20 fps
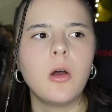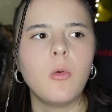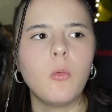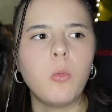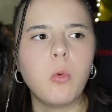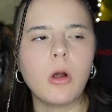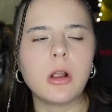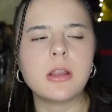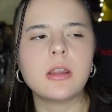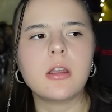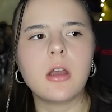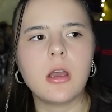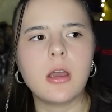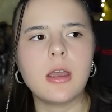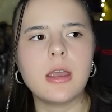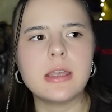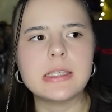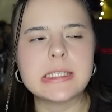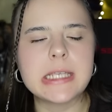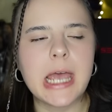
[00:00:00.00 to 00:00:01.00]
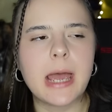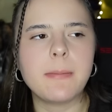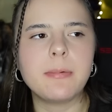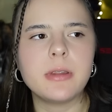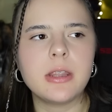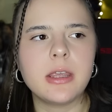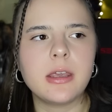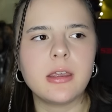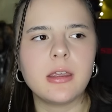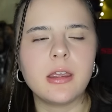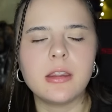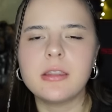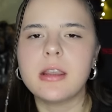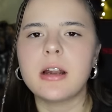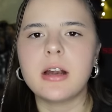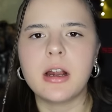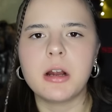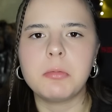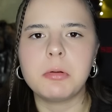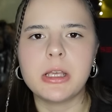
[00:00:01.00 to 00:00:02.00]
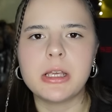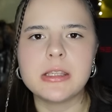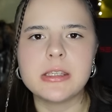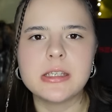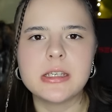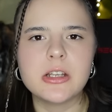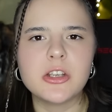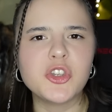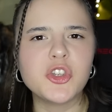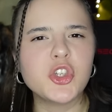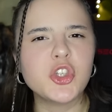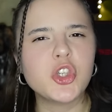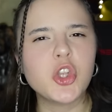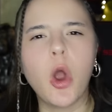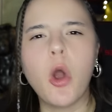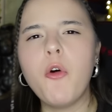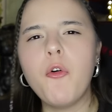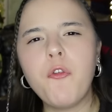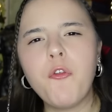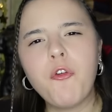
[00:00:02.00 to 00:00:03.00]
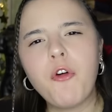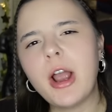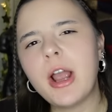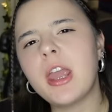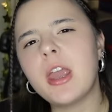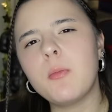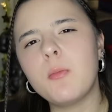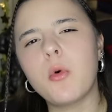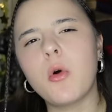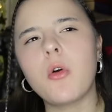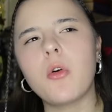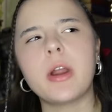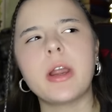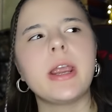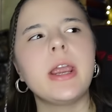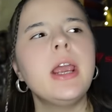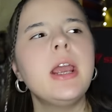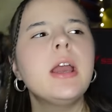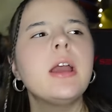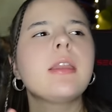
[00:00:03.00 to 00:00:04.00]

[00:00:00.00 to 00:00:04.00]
what is happening in that airplane scene is so fucking boring.